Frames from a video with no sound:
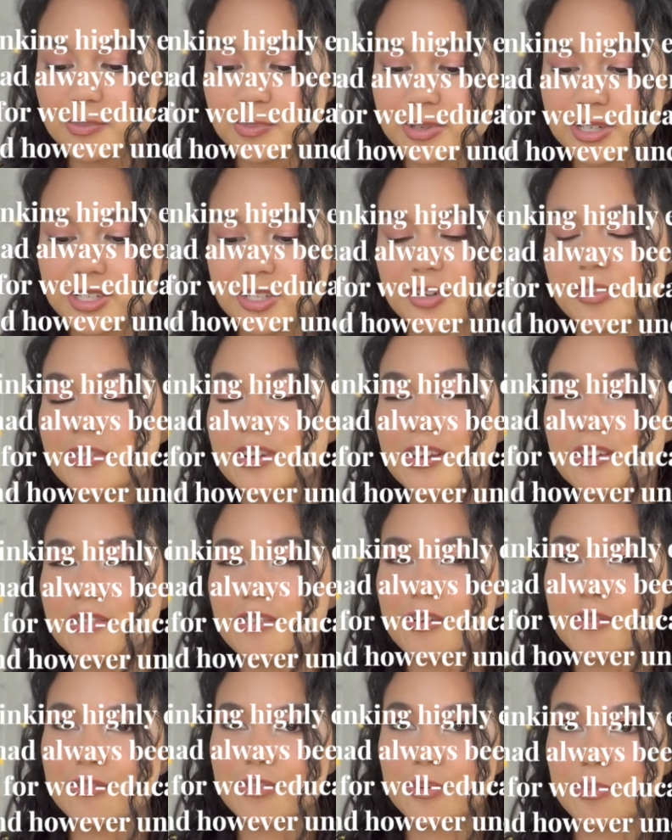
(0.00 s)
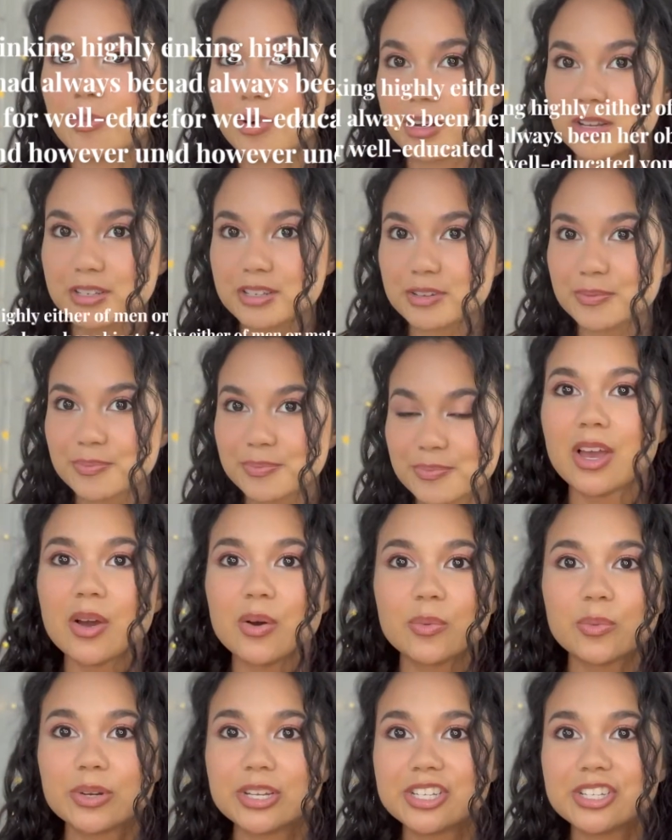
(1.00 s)
preservative from want."
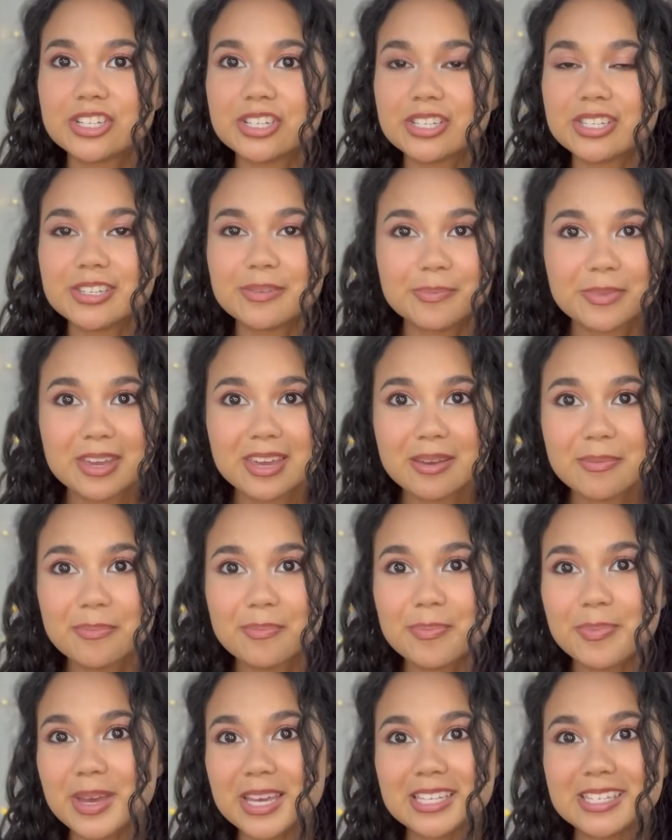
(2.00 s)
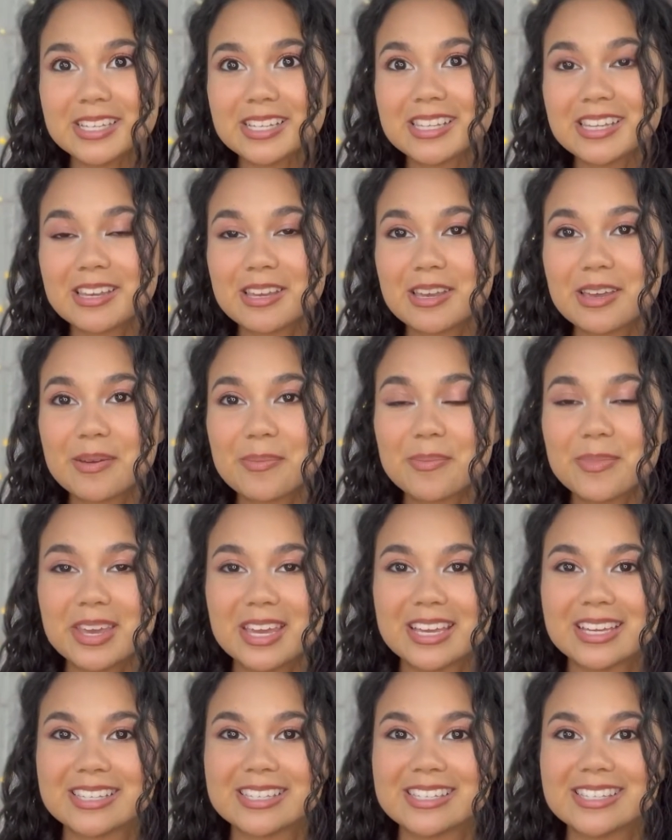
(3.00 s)
Which to me basically
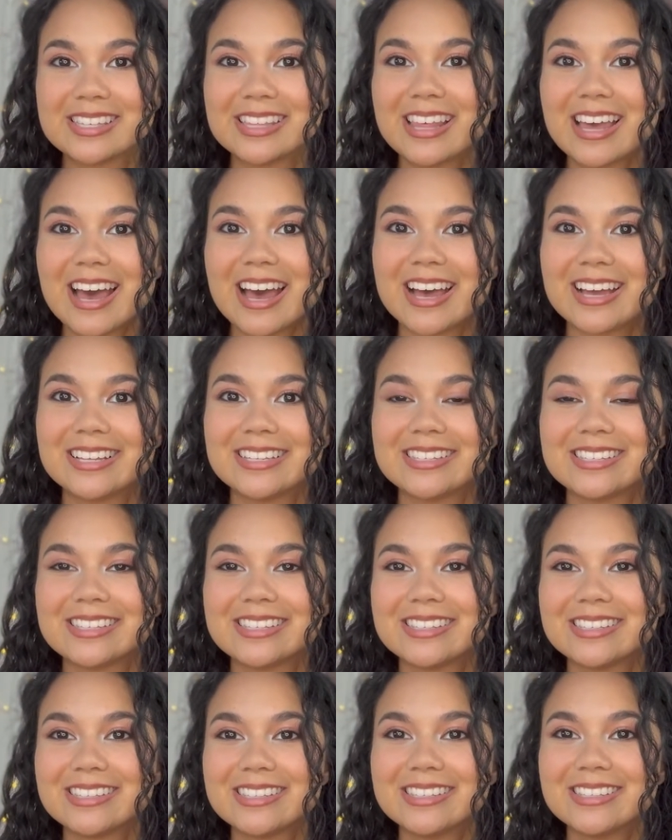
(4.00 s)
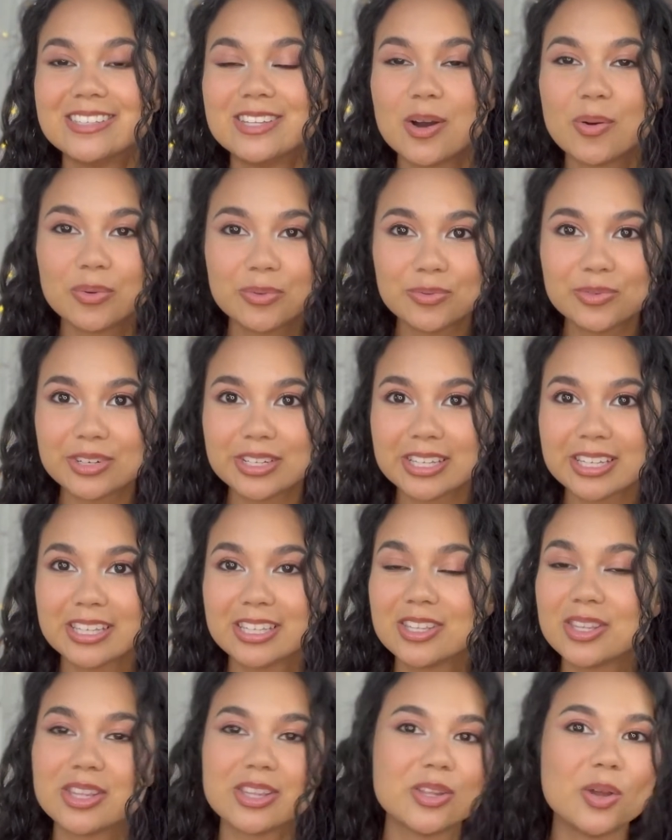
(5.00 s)
means that no
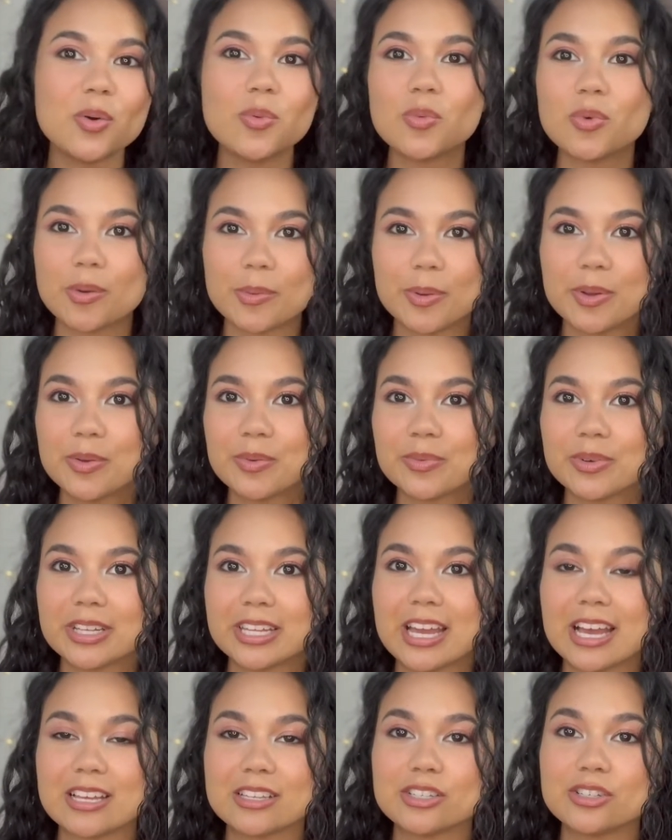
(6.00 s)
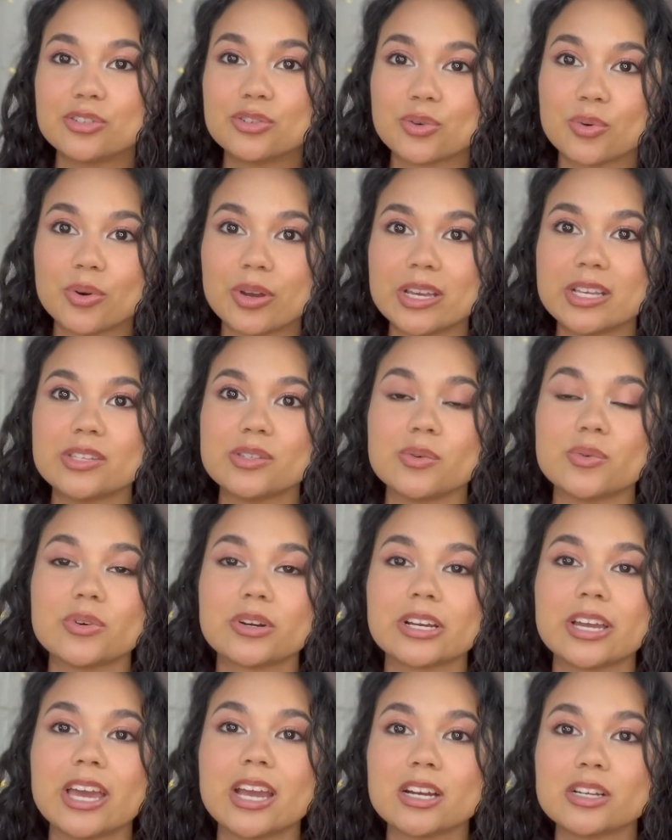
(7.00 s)
woman really has a choice
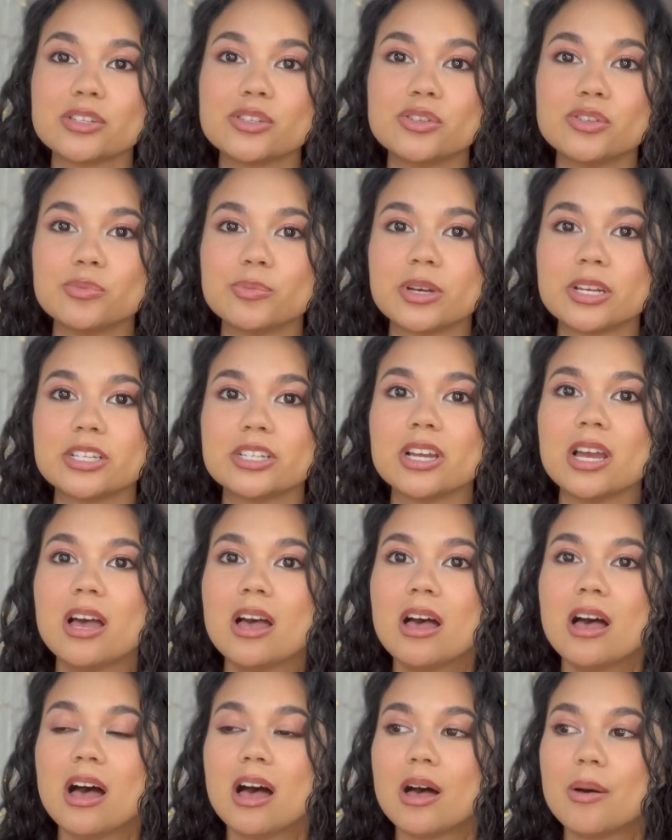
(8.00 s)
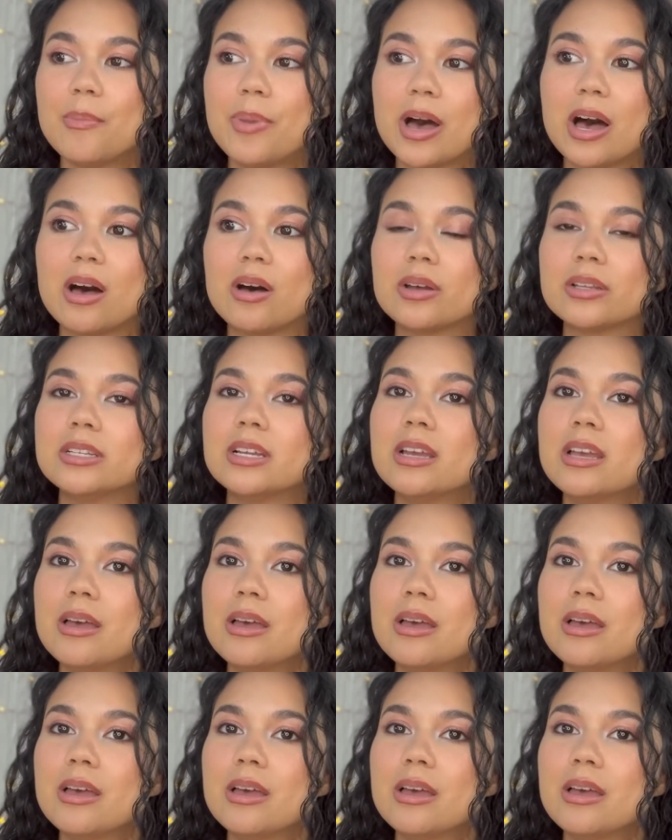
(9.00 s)
or cares too much about